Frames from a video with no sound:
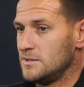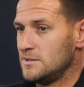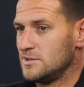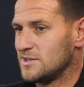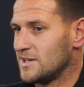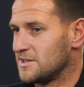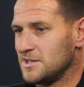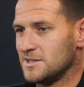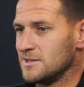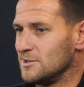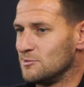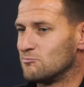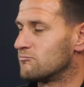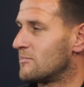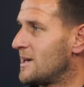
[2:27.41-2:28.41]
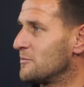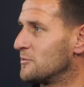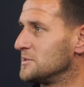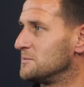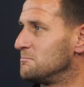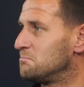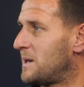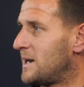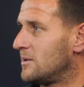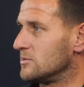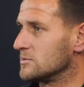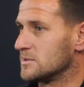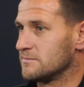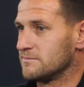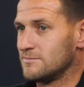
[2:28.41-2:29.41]
just had these little rivalries and
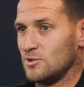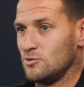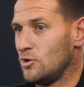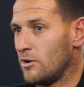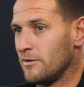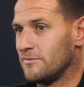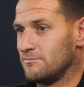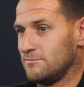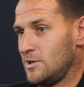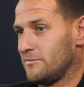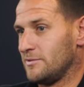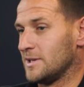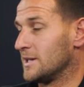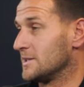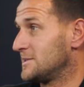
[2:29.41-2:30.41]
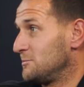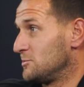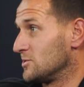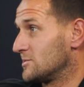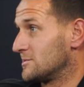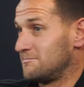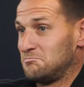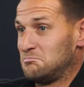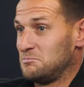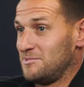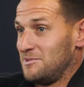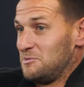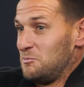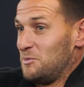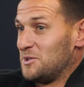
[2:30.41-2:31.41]
battles of not, nothing against him, just
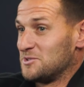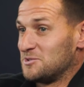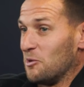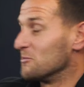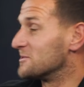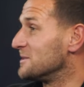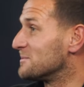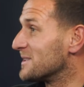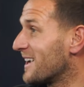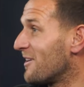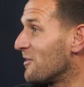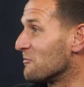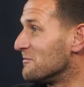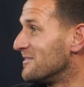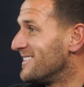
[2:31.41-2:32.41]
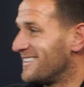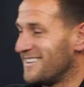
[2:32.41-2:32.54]
we just don't seem to get on.